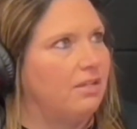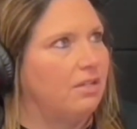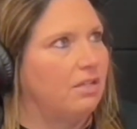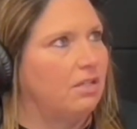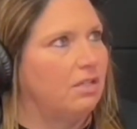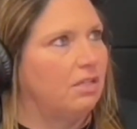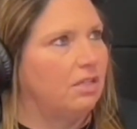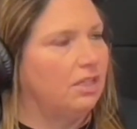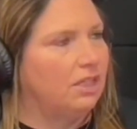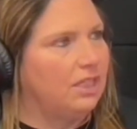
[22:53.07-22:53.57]

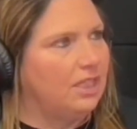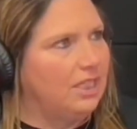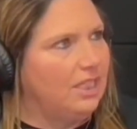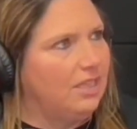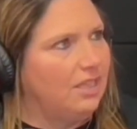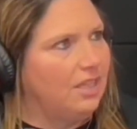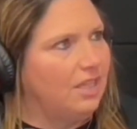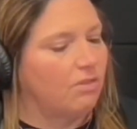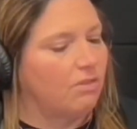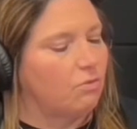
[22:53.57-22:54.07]

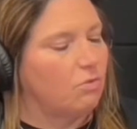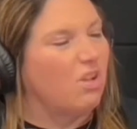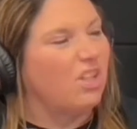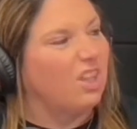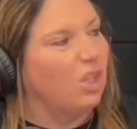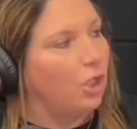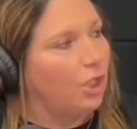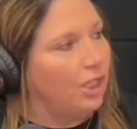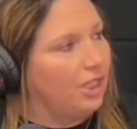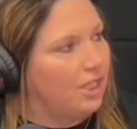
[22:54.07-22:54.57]
lead them through a
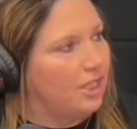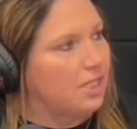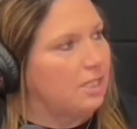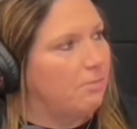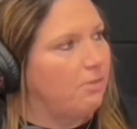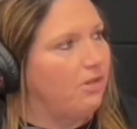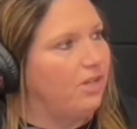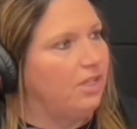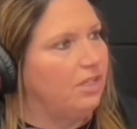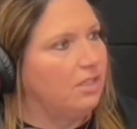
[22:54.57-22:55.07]
learning
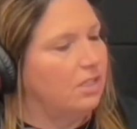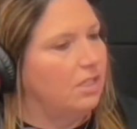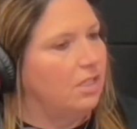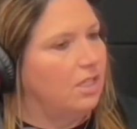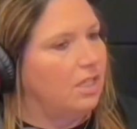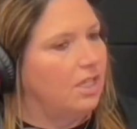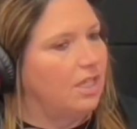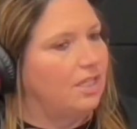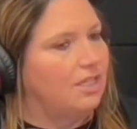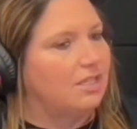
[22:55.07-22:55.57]
experience
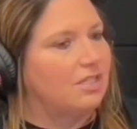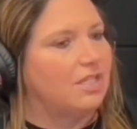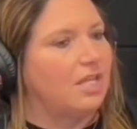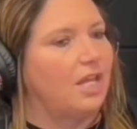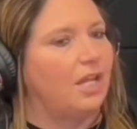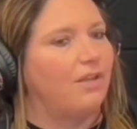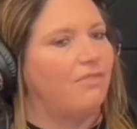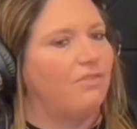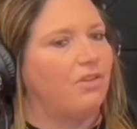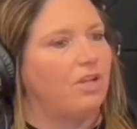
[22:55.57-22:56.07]
instead
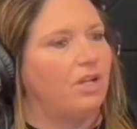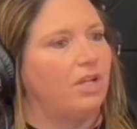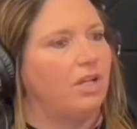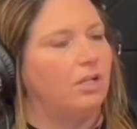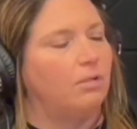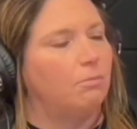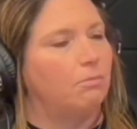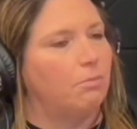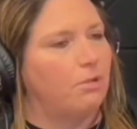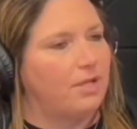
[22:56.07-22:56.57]
of a
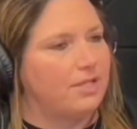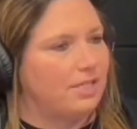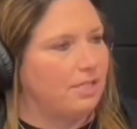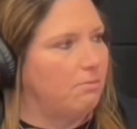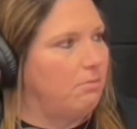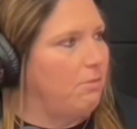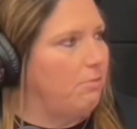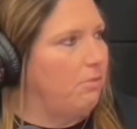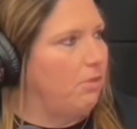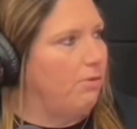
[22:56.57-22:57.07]
bossing
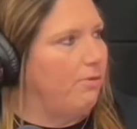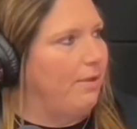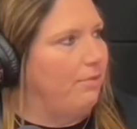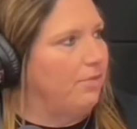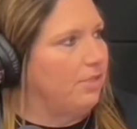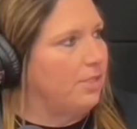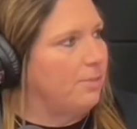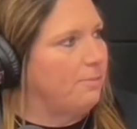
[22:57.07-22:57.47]
people around experience.